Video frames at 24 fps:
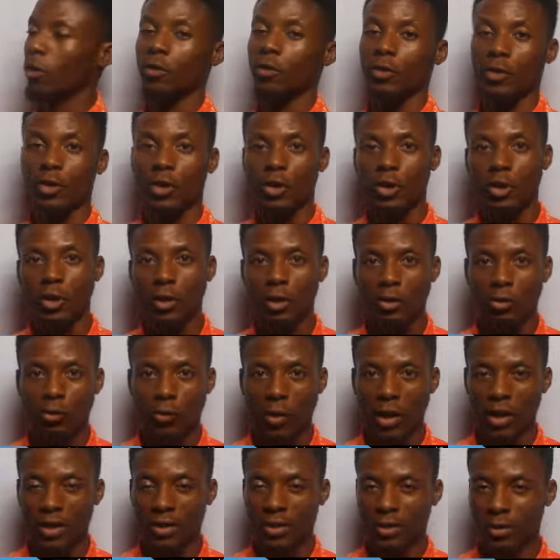continuous
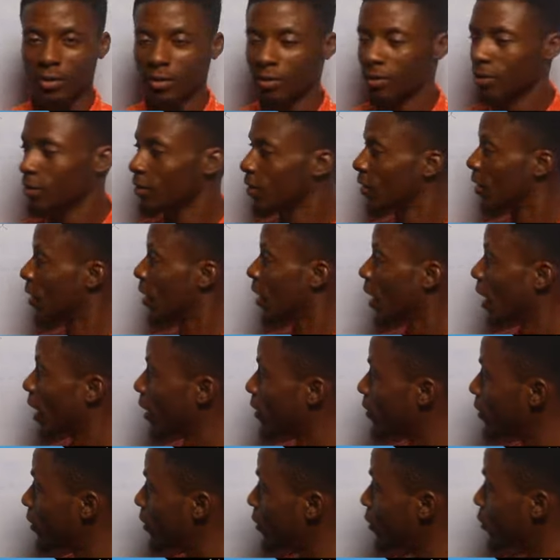writing
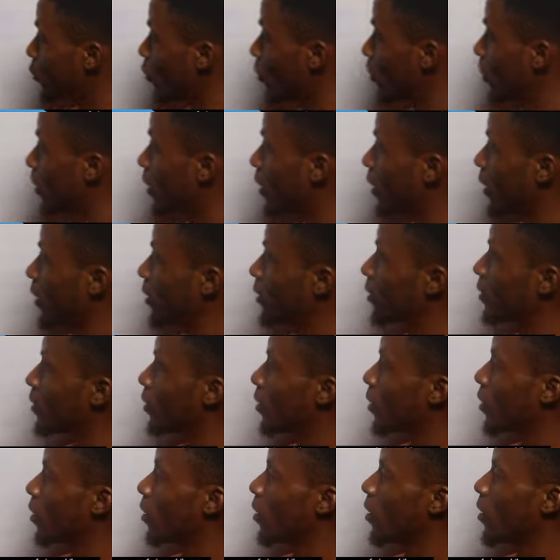and this topic is
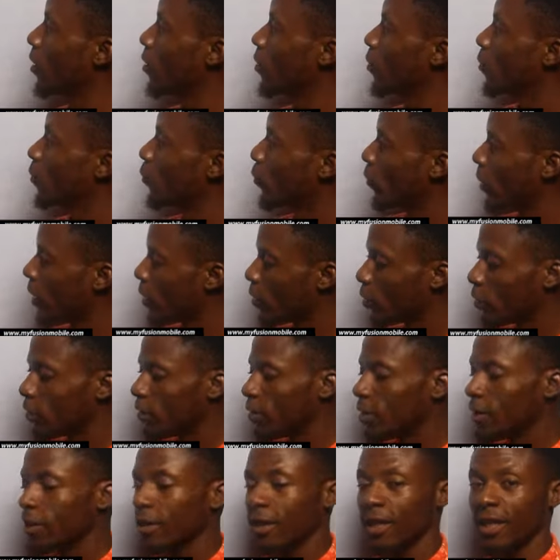record
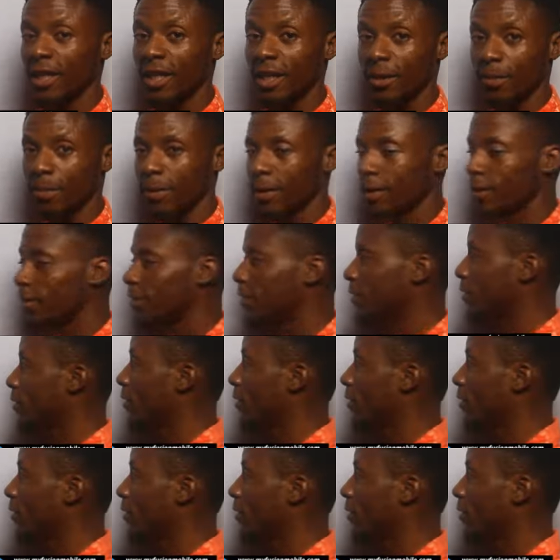keeping.